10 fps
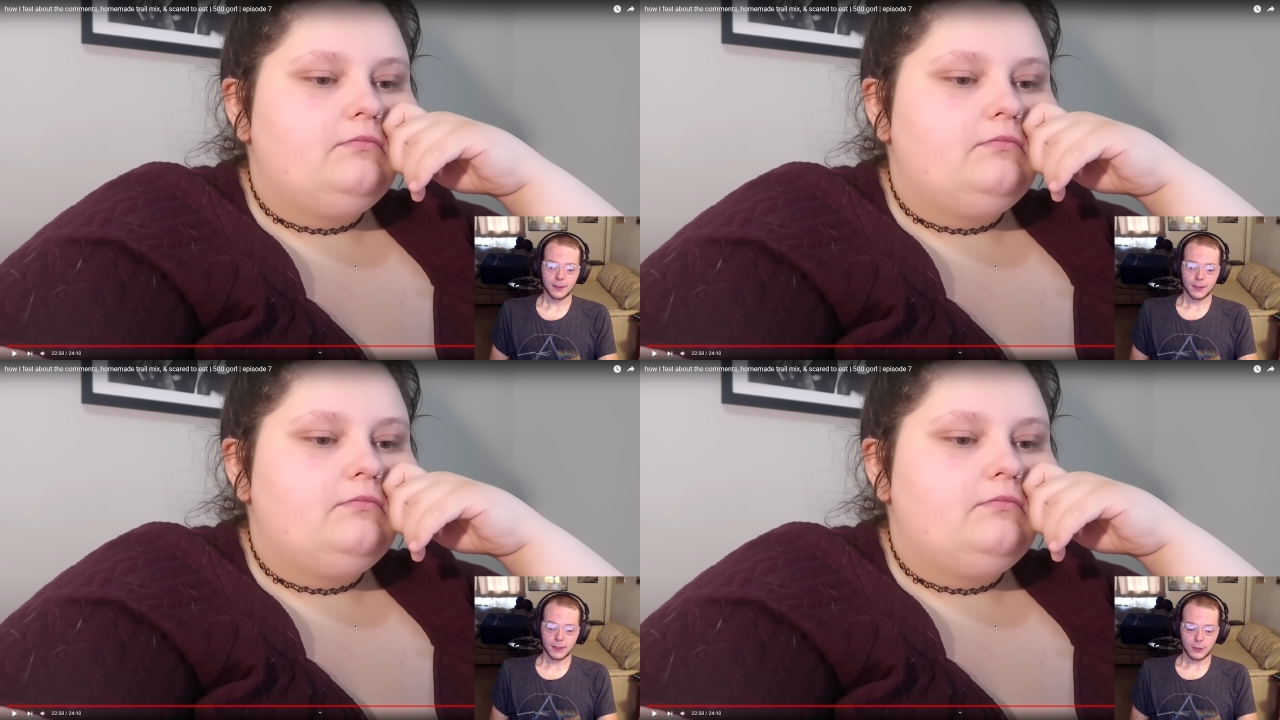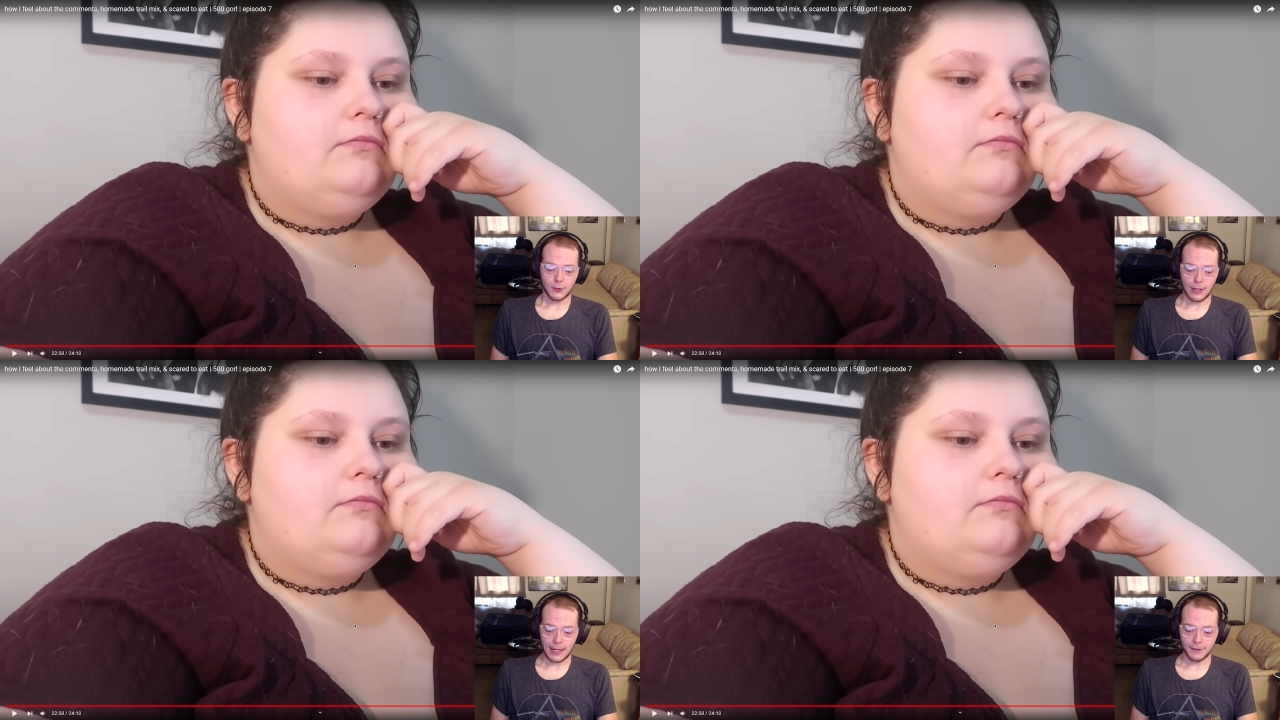Speaker 1: you
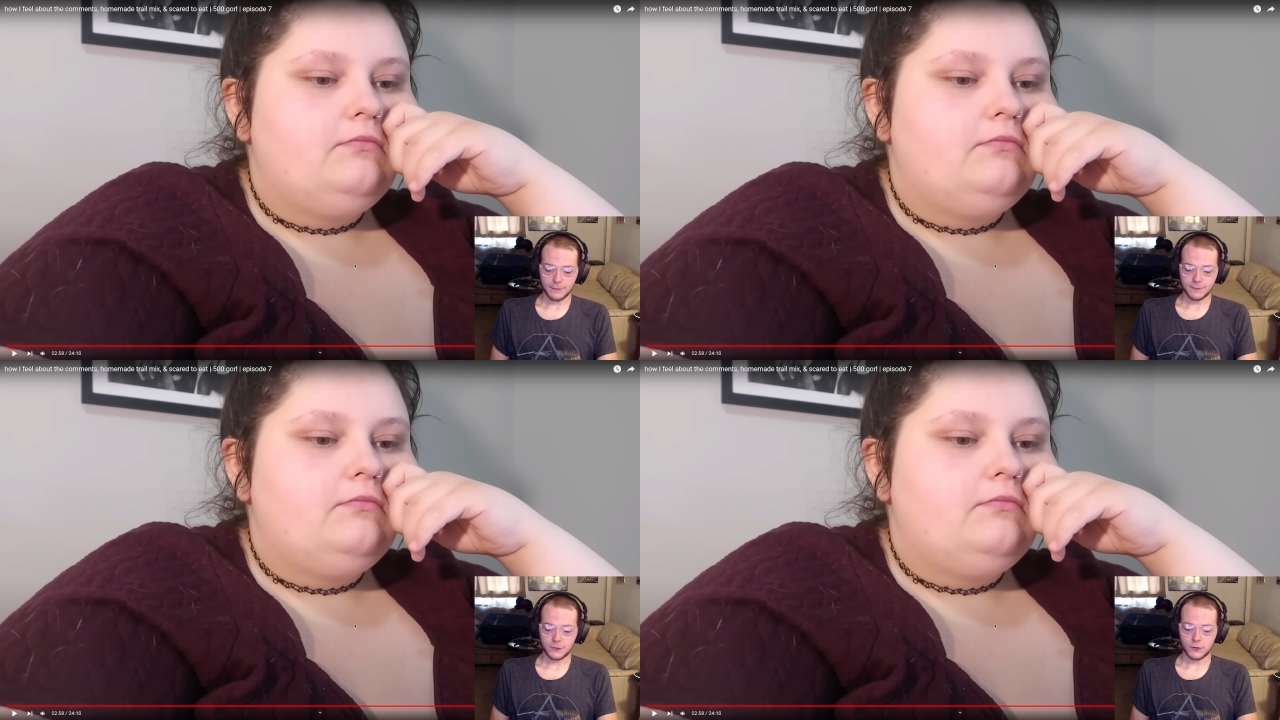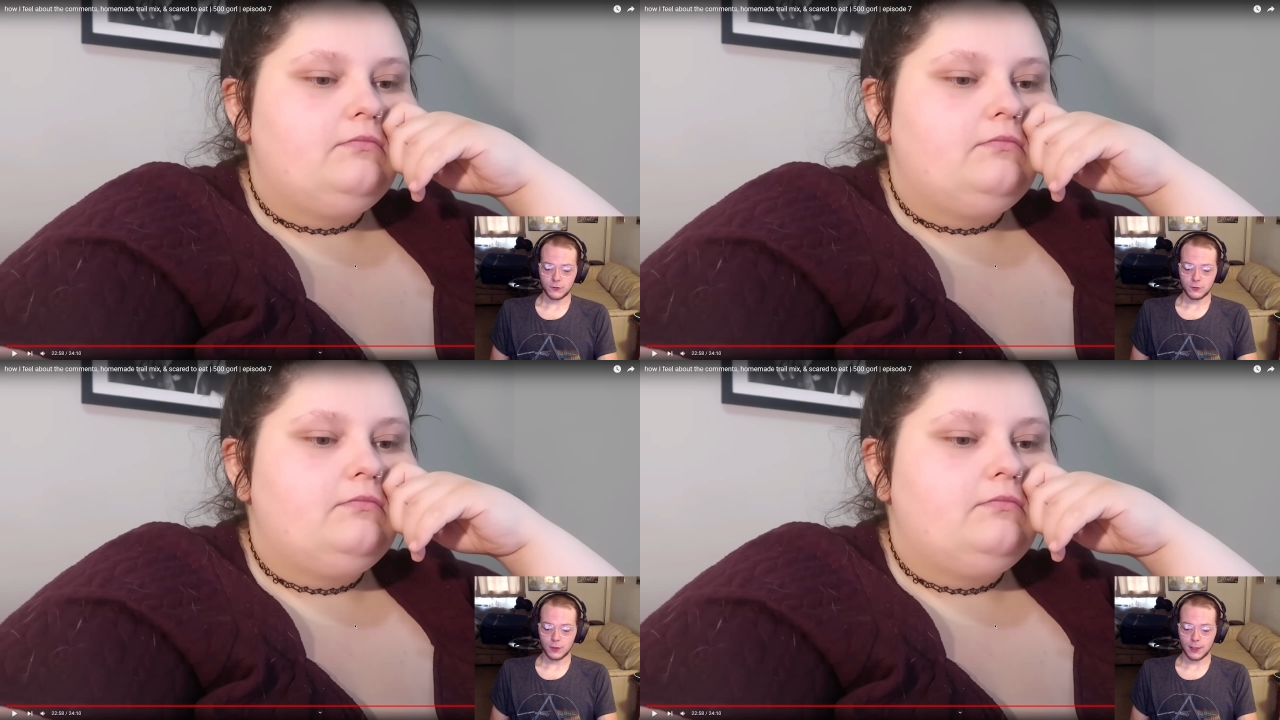have
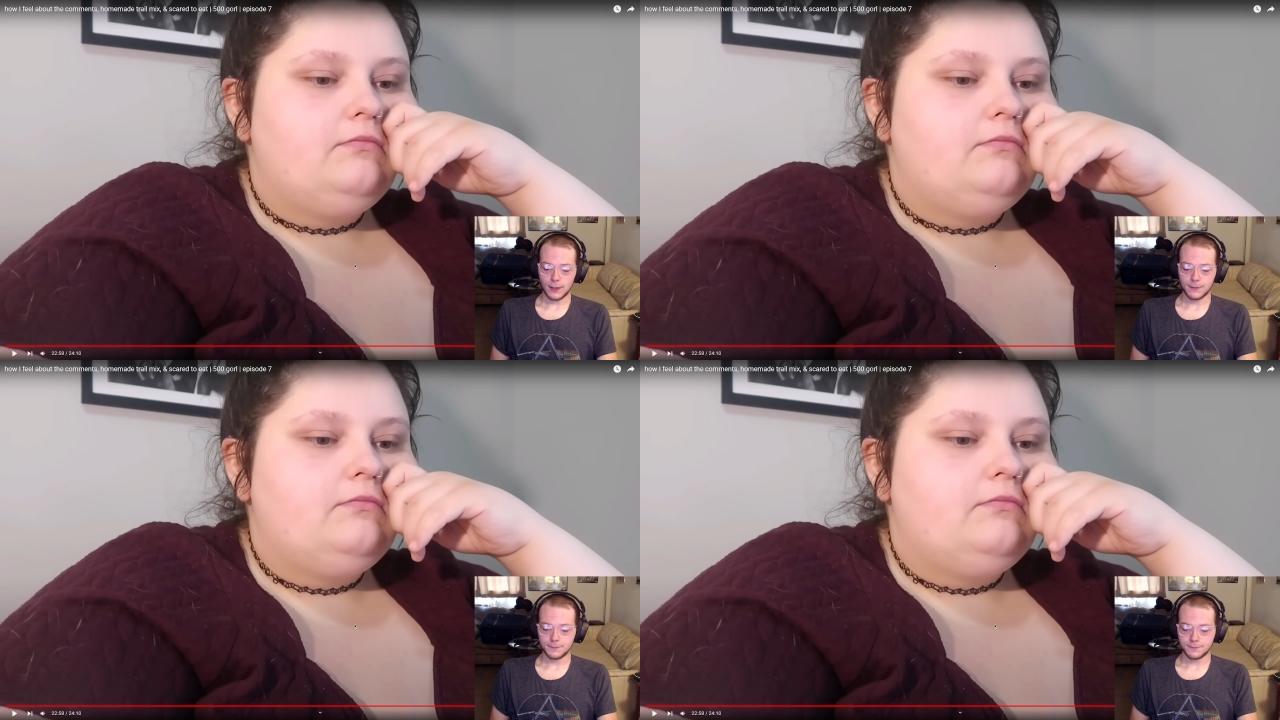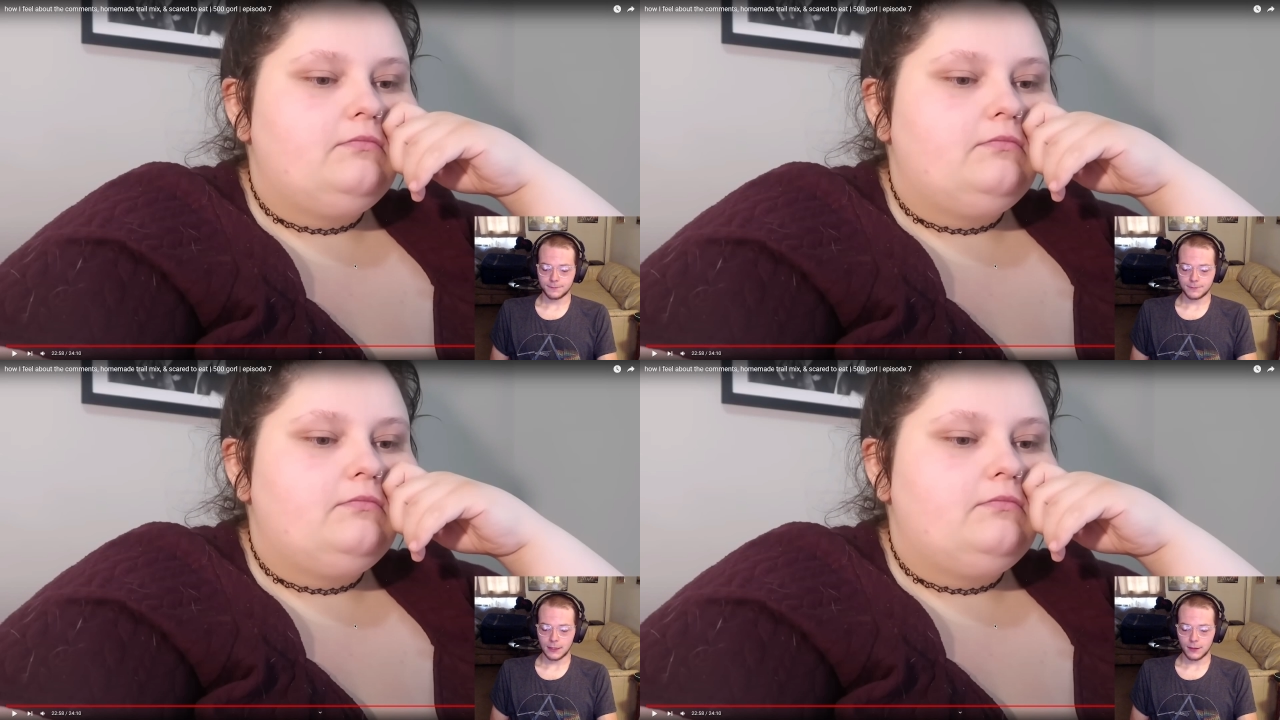to um,
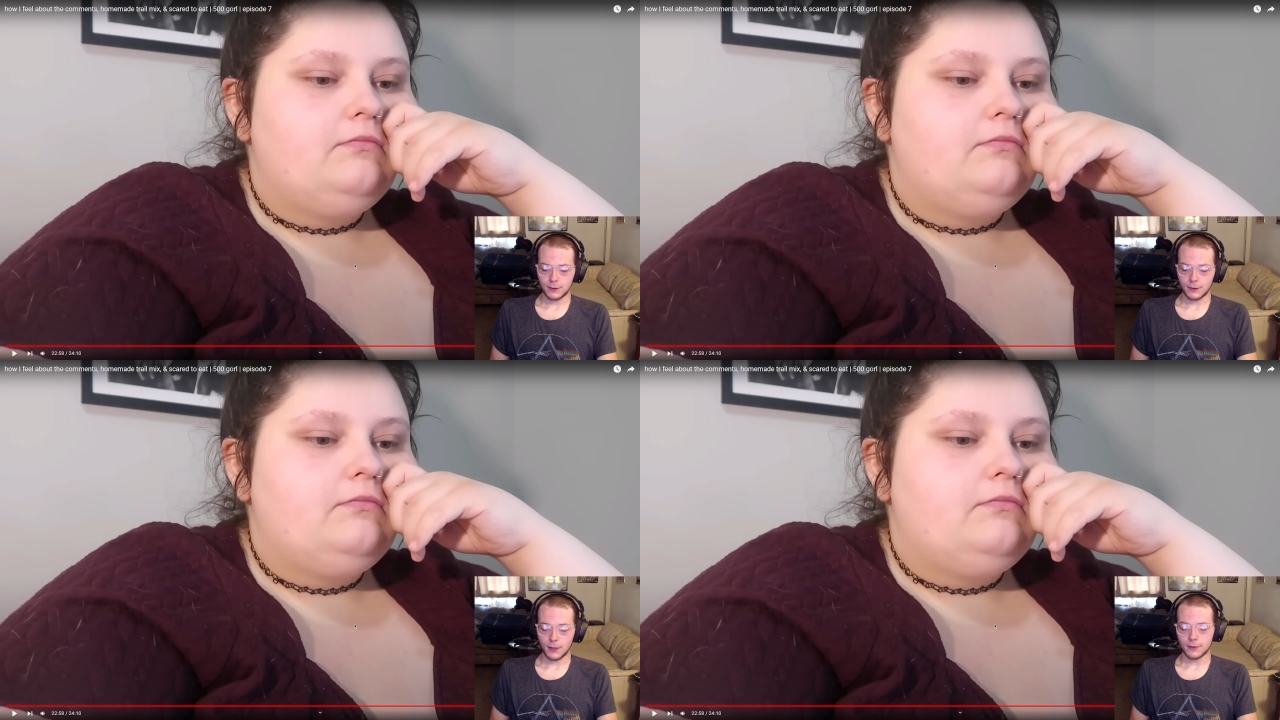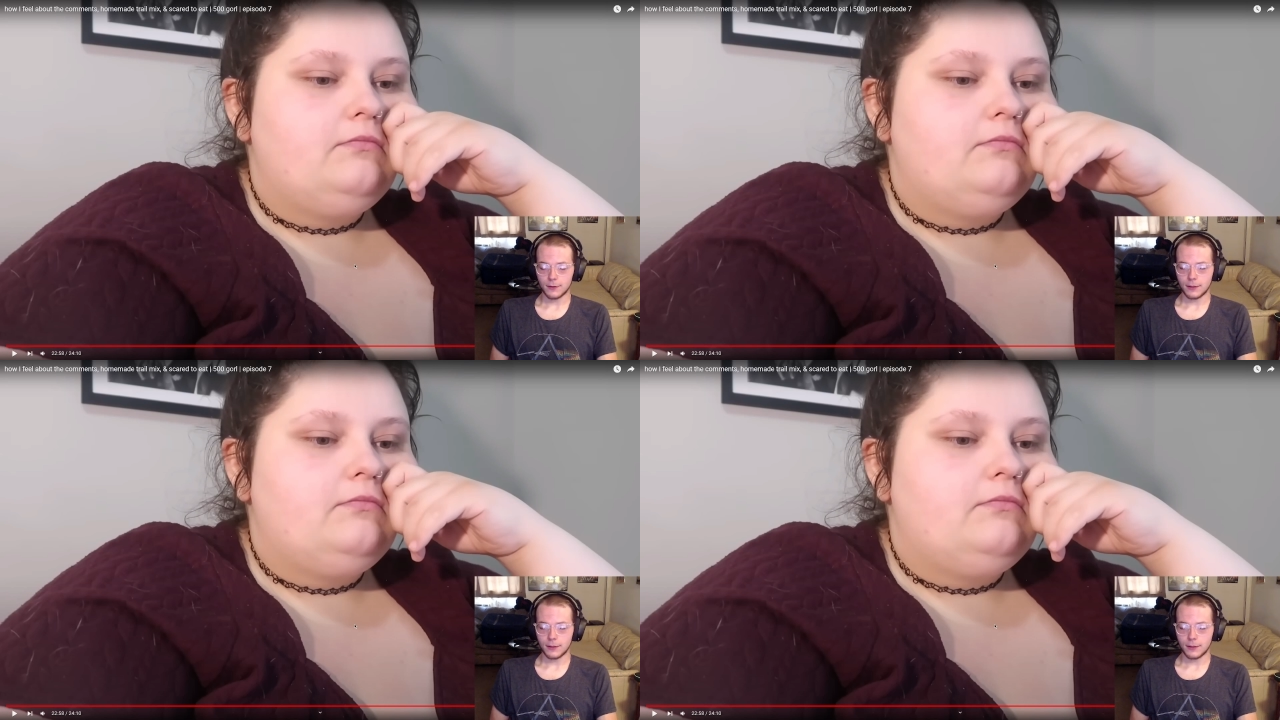you know under you know